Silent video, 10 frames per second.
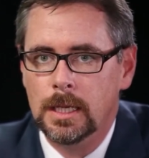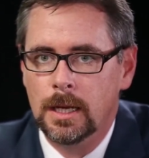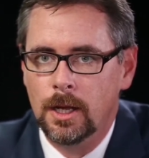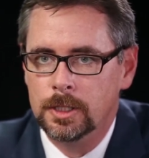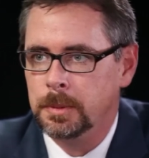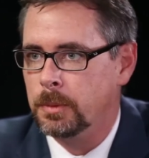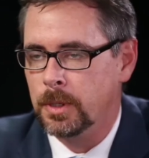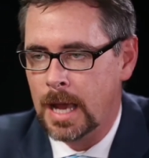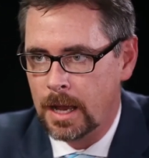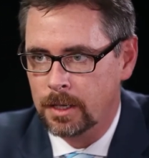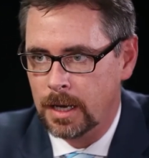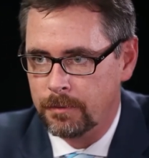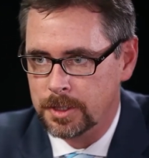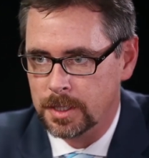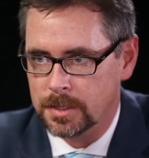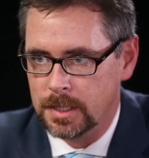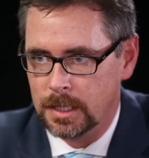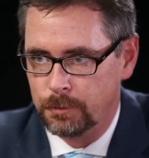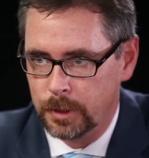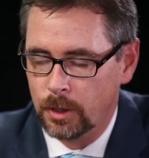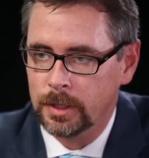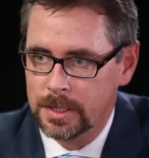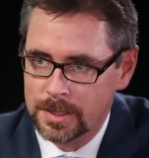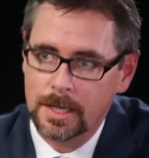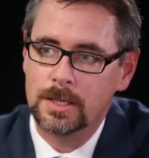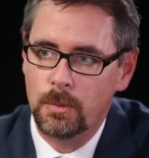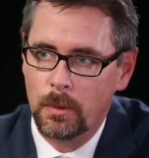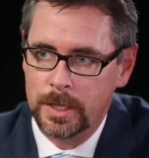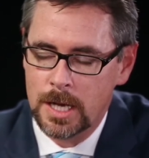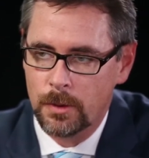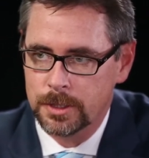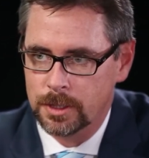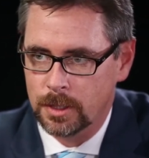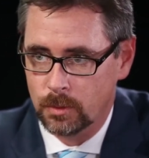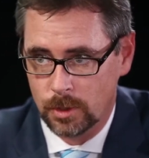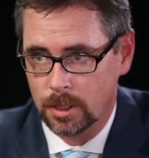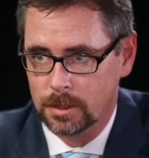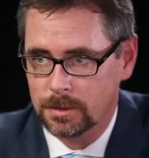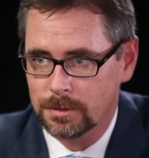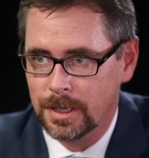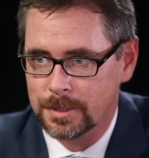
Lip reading: Ultimately, we're not going to ever succeed. If we only stick to what we know is going to work